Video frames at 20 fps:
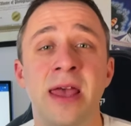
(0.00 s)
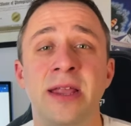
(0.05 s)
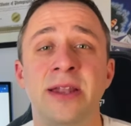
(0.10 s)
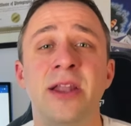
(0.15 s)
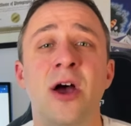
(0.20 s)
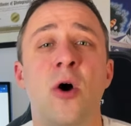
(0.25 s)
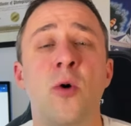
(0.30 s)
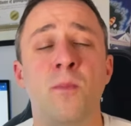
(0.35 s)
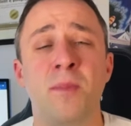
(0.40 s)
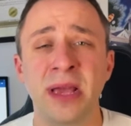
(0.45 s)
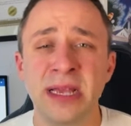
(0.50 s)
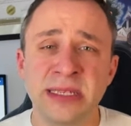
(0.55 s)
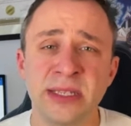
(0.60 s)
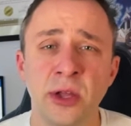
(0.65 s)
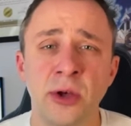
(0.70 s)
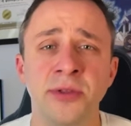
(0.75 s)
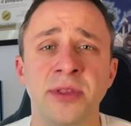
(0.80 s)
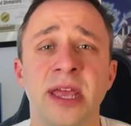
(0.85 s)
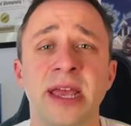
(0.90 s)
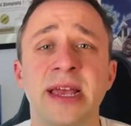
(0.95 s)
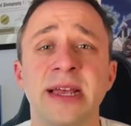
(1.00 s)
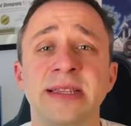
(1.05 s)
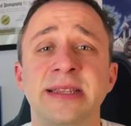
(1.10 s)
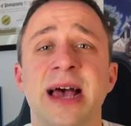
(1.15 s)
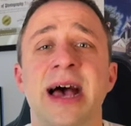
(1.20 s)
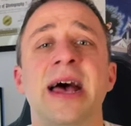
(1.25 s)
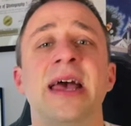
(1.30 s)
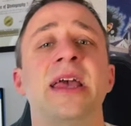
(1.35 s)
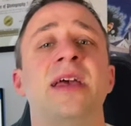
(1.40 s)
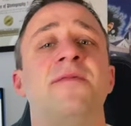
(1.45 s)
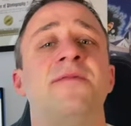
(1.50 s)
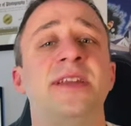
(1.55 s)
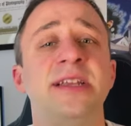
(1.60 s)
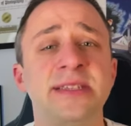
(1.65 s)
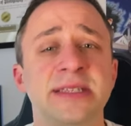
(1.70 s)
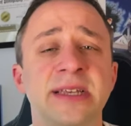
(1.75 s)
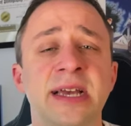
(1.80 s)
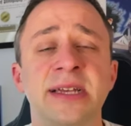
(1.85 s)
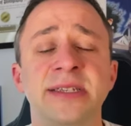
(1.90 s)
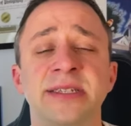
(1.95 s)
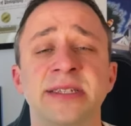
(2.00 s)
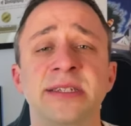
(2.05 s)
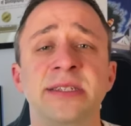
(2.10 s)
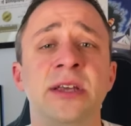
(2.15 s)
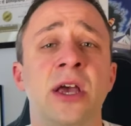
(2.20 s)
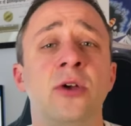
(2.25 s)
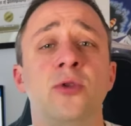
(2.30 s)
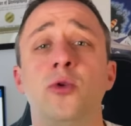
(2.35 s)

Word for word: Now based on that, I have decided